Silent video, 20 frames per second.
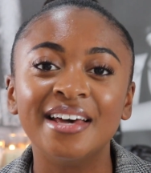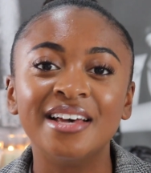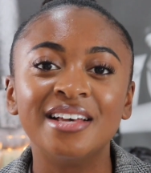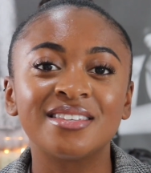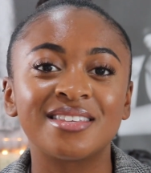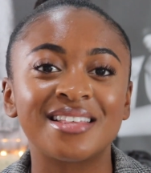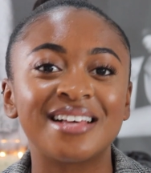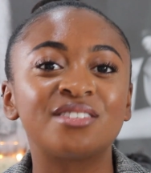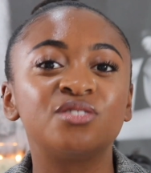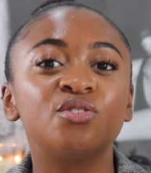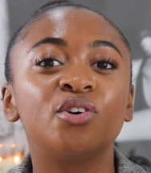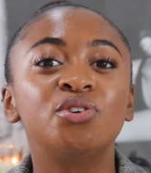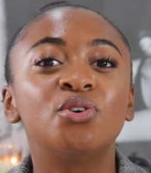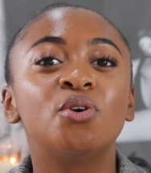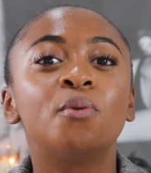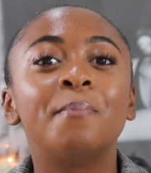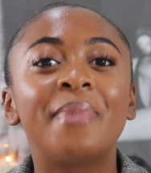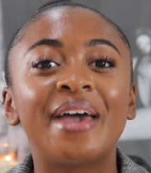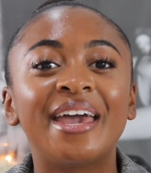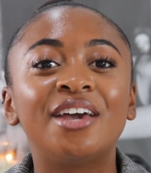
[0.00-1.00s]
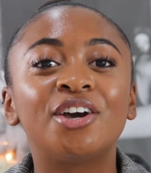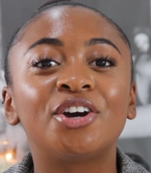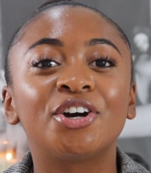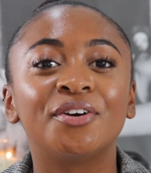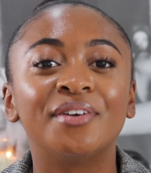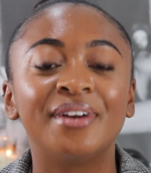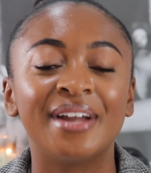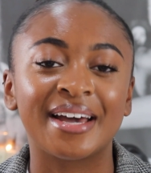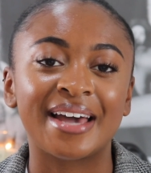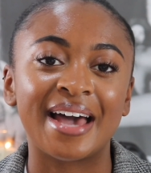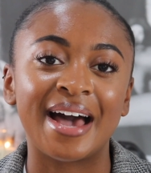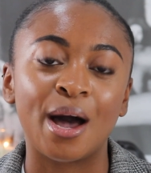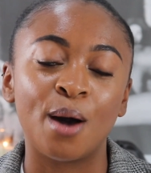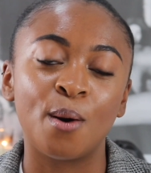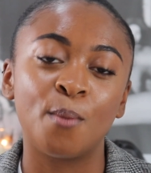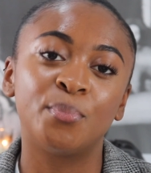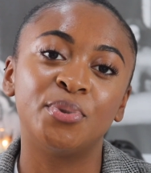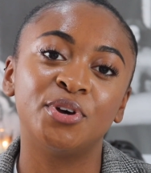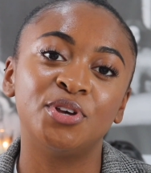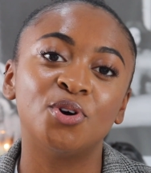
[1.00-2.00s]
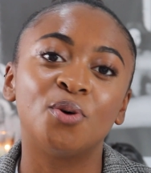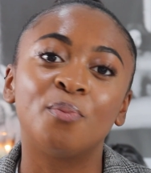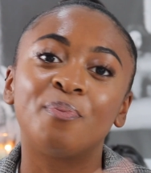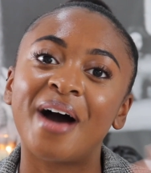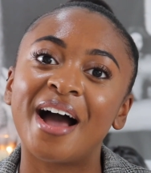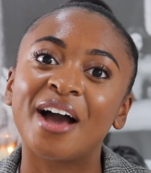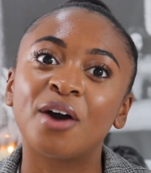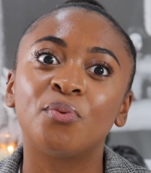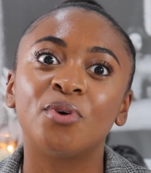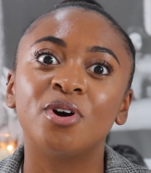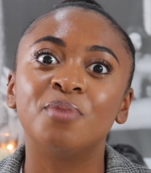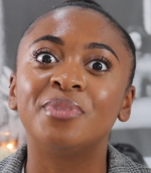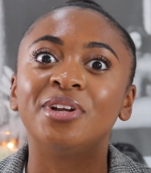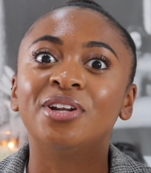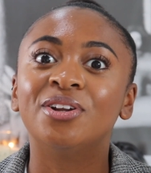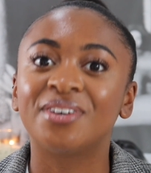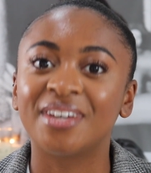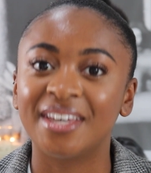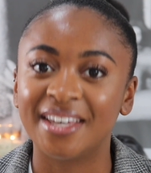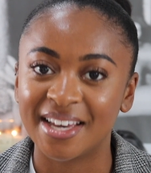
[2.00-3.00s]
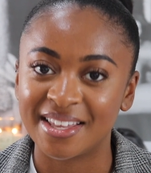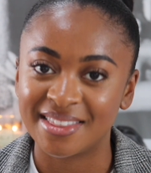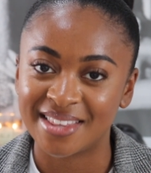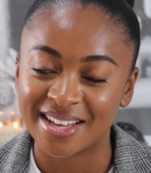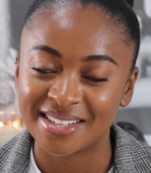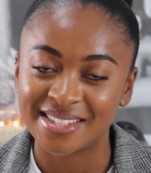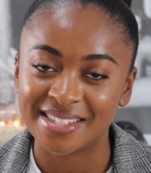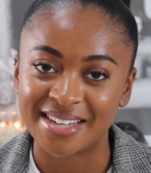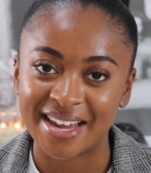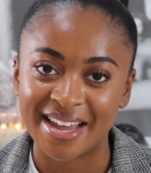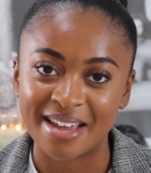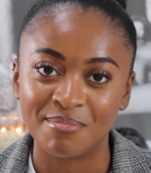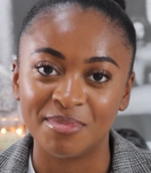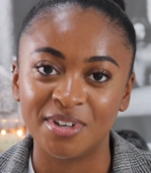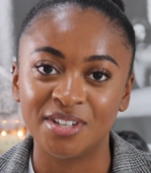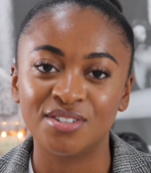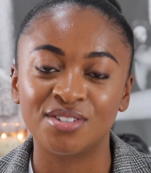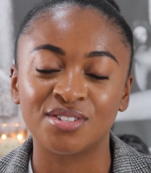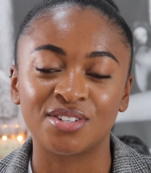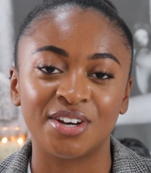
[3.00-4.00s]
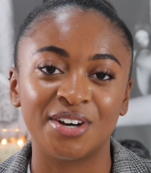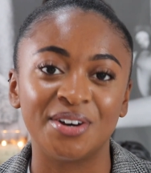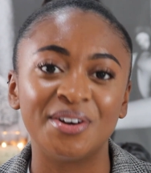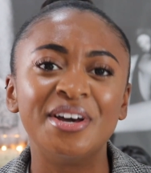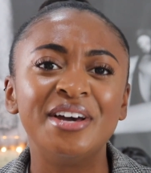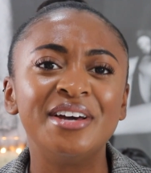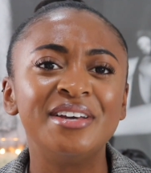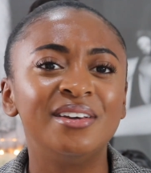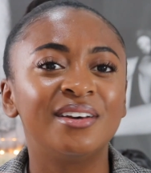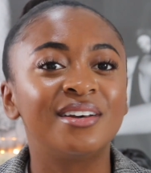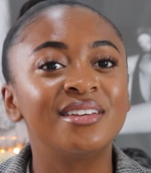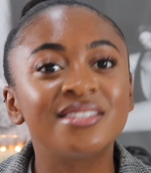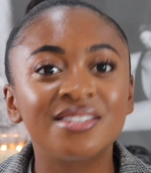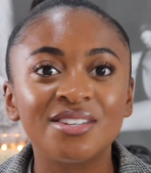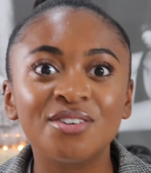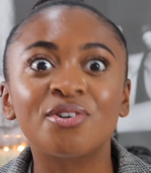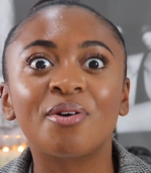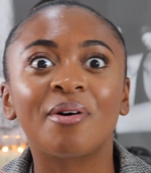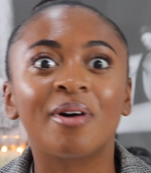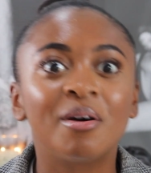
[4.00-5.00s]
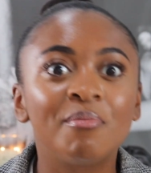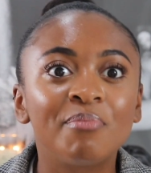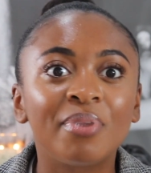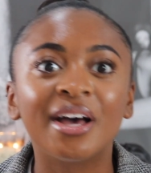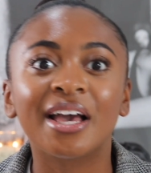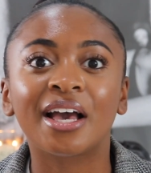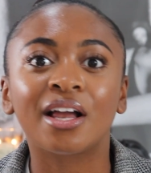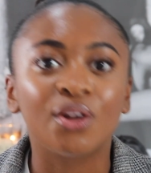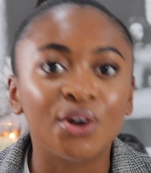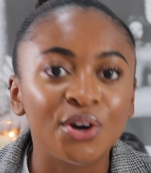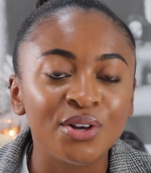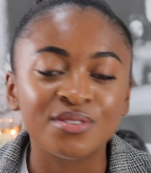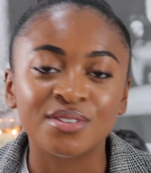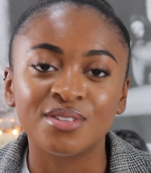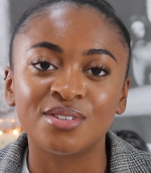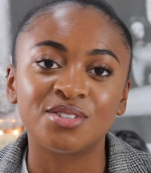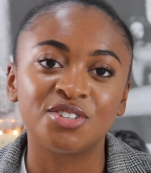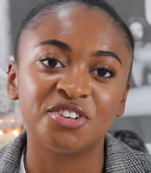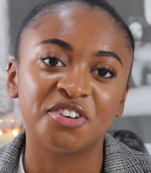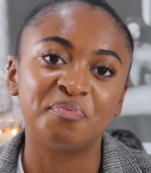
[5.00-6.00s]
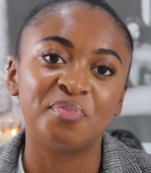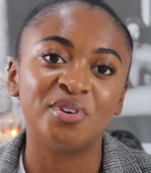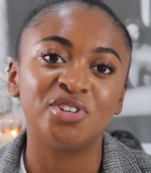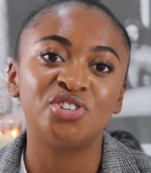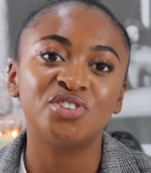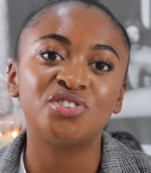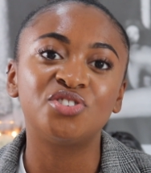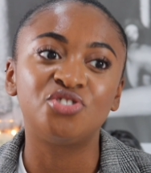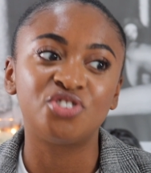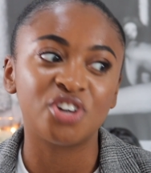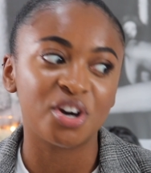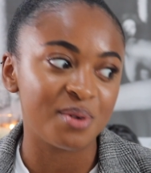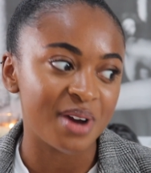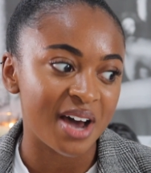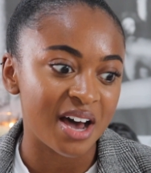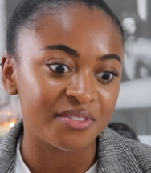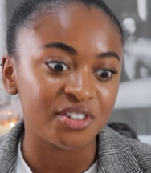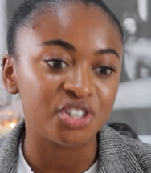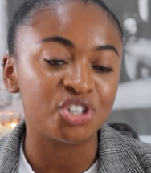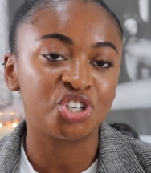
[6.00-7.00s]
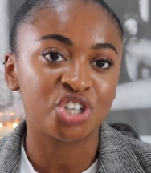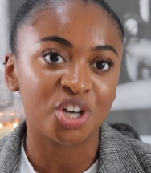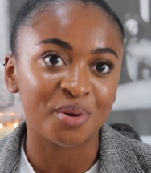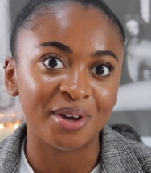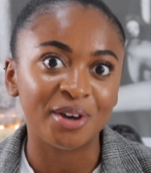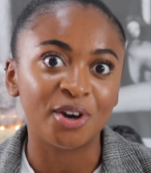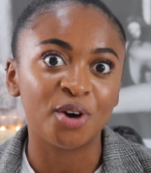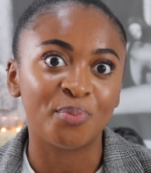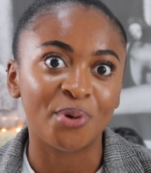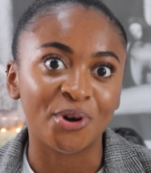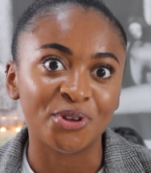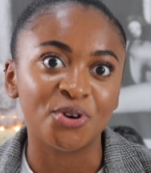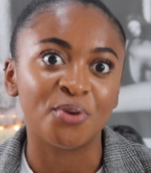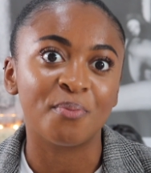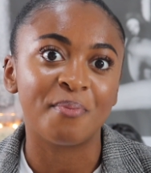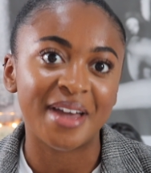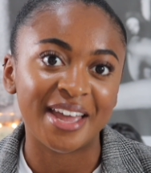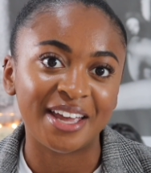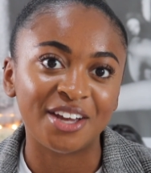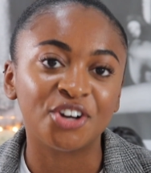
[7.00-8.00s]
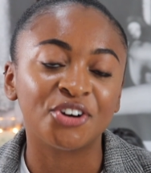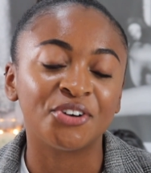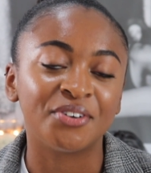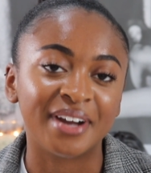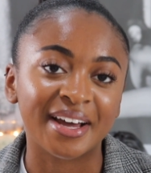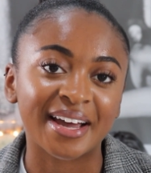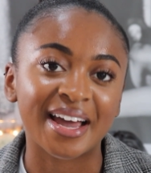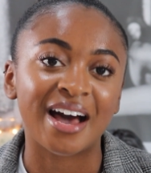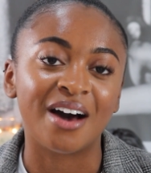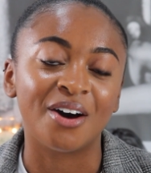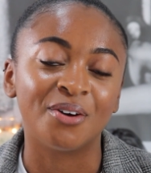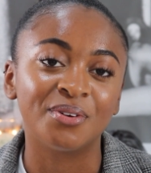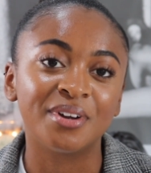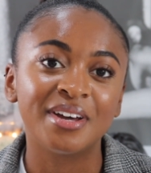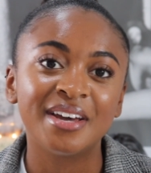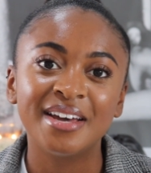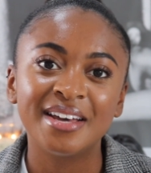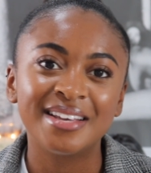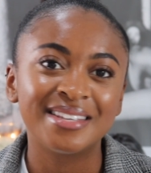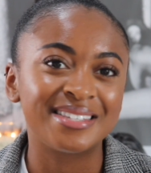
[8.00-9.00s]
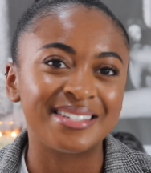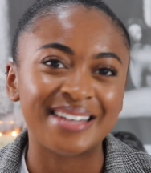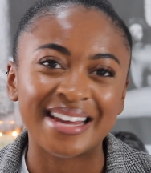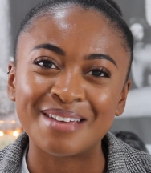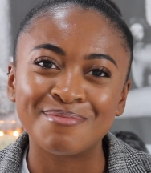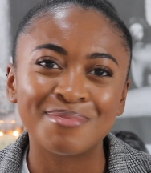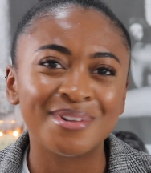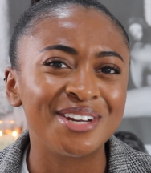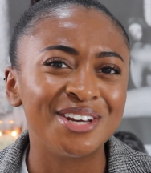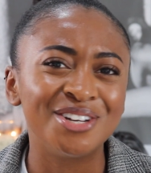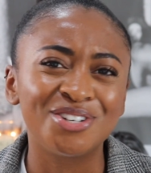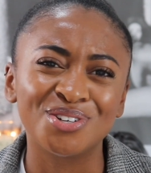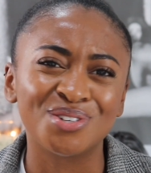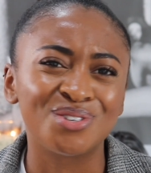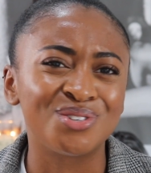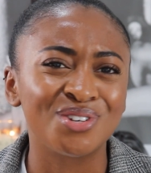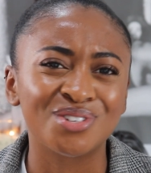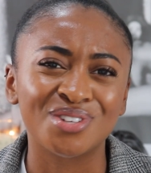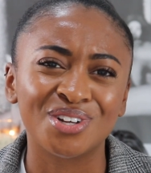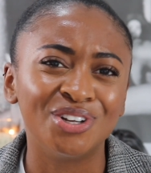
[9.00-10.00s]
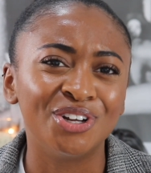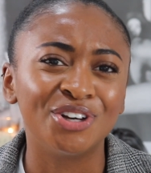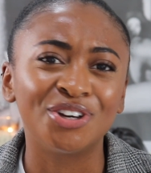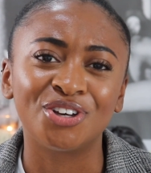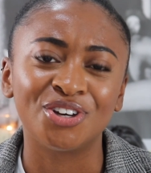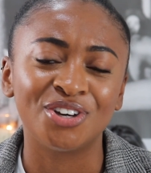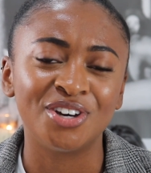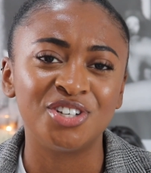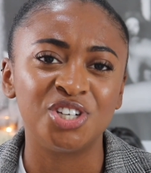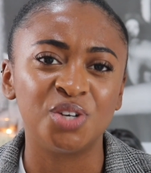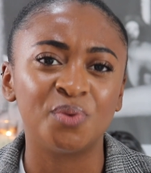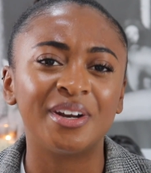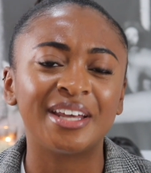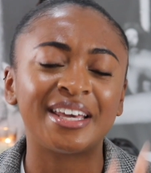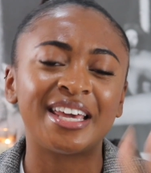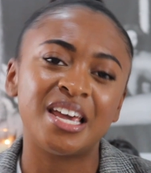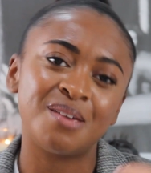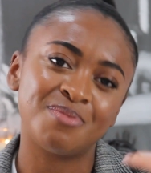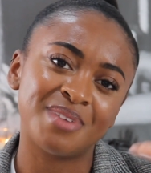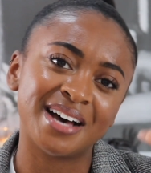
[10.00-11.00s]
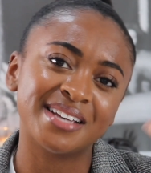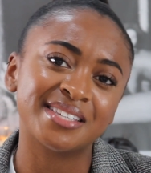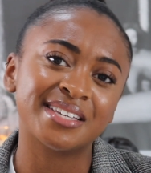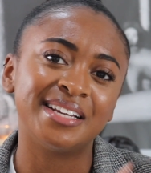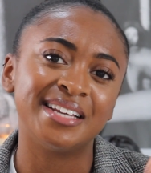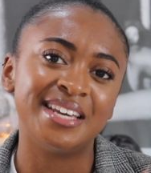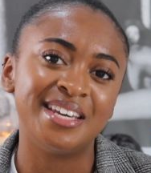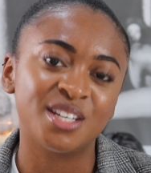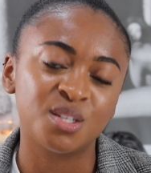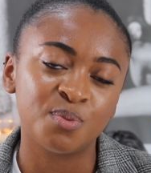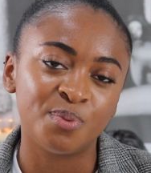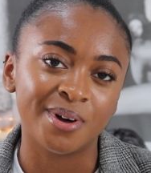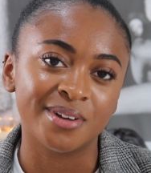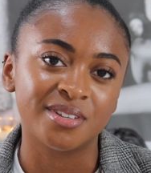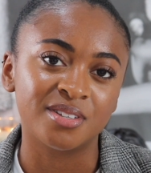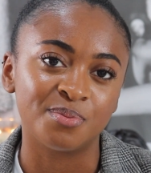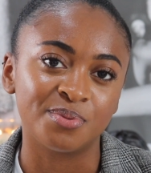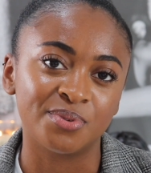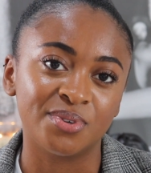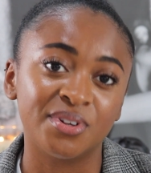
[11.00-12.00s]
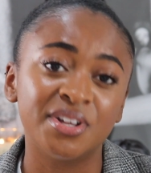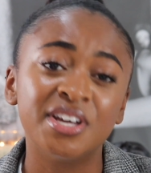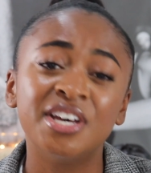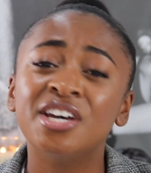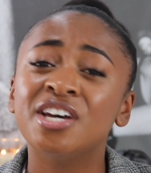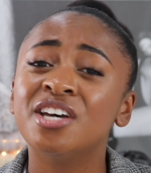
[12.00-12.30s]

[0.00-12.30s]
So that's not your main current account, but your bank won't be looking at that statement. So you can still go out and buy clothes and stuff, but just don't have it showing up on your main current account statement. It just doesn't look good. You want to keep that as clean as possible.